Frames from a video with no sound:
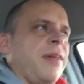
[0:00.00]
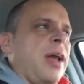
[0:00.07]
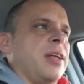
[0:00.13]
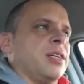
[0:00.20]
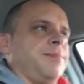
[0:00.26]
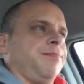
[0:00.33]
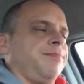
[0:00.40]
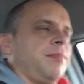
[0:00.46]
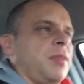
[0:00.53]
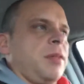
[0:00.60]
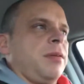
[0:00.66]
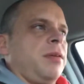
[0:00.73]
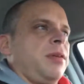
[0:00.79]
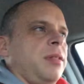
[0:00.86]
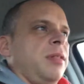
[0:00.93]
a,
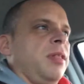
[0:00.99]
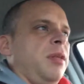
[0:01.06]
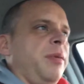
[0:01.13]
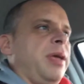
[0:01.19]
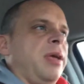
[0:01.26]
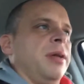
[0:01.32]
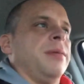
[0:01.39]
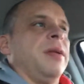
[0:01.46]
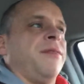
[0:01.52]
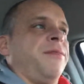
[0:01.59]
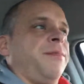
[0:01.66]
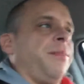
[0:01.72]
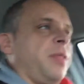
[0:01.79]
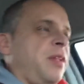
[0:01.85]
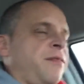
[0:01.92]

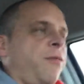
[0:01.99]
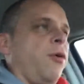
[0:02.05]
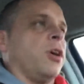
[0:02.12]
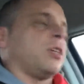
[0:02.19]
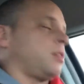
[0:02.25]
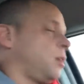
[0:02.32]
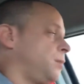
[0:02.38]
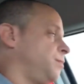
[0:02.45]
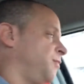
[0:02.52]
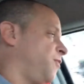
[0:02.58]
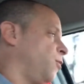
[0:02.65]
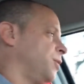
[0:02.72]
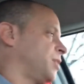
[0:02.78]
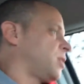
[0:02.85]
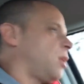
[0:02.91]
in
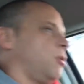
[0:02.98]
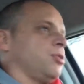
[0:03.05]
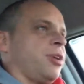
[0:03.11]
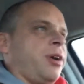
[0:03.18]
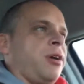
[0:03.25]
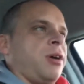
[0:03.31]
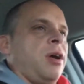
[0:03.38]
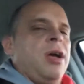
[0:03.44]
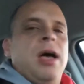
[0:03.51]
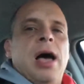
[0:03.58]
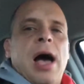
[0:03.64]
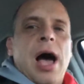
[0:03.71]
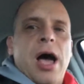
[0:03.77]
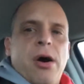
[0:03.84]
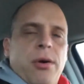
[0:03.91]
full disclosure here,
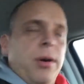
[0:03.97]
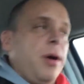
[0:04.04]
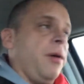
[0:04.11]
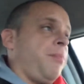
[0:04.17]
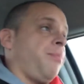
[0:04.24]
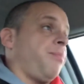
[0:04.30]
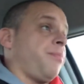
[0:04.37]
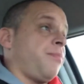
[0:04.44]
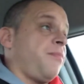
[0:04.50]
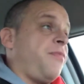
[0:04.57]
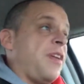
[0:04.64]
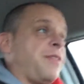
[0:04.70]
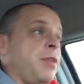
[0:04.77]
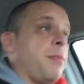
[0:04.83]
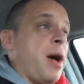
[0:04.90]
I own a
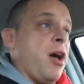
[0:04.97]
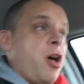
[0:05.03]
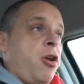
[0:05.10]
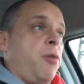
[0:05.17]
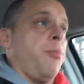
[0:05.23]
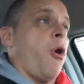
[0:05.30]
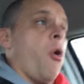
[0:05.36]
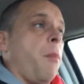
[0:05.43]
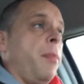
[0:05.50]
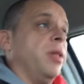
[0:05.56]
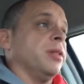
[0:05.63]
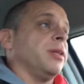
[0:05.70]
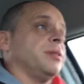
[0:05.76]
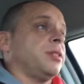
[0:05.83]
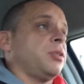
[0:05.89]
50 by 100 pole
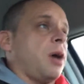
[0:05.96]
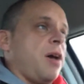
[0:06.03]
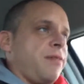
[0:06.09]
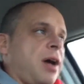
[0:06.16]
building. So I've